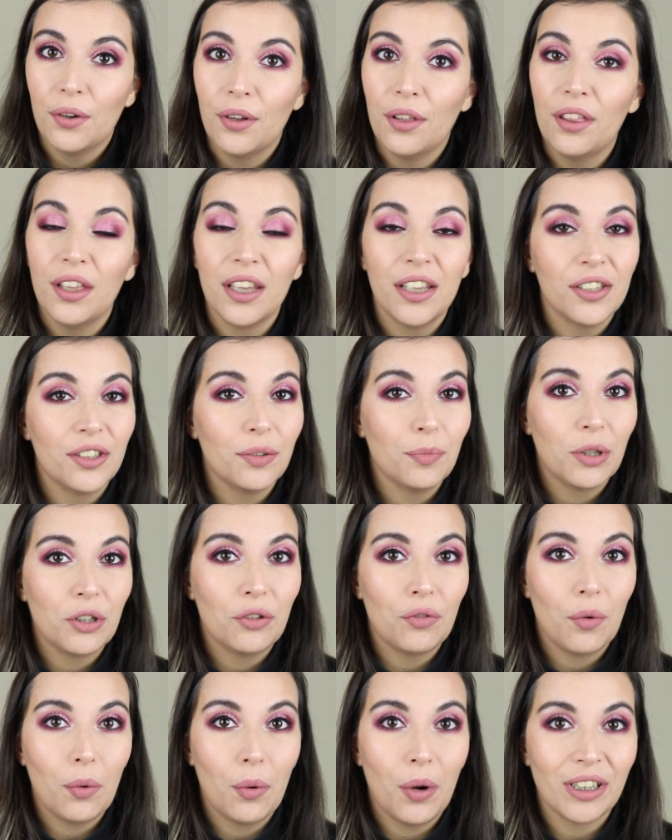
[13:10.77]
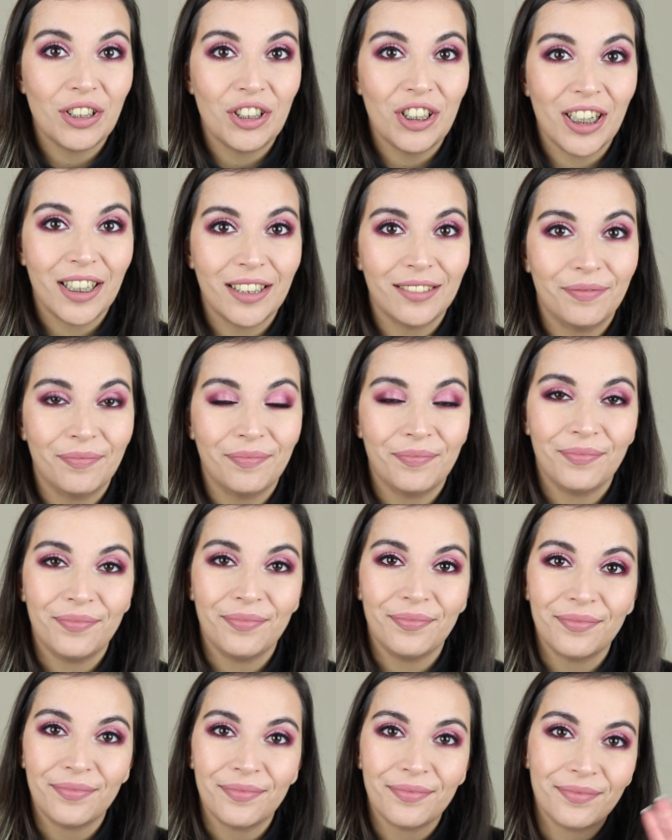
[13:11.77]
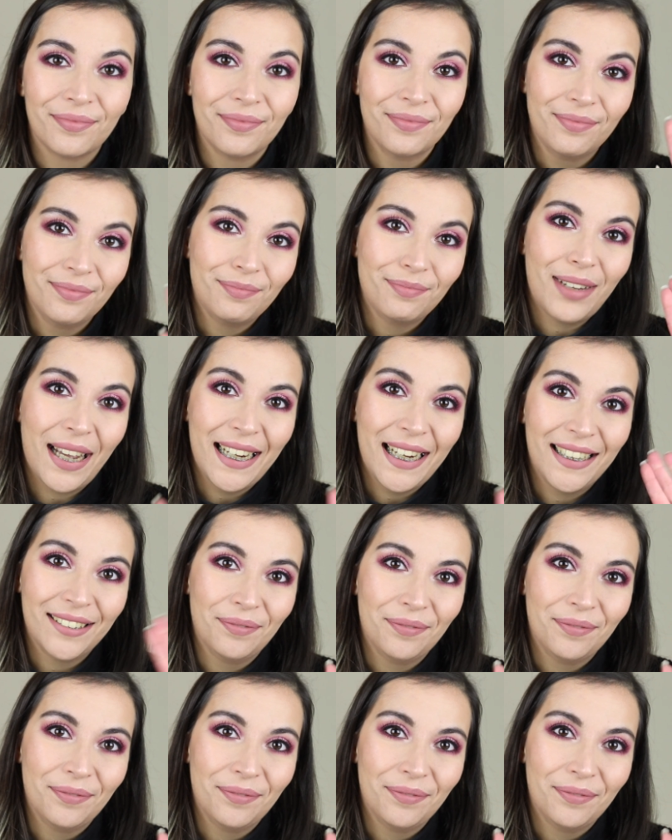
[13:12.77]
Thank you so much for watching. Bye!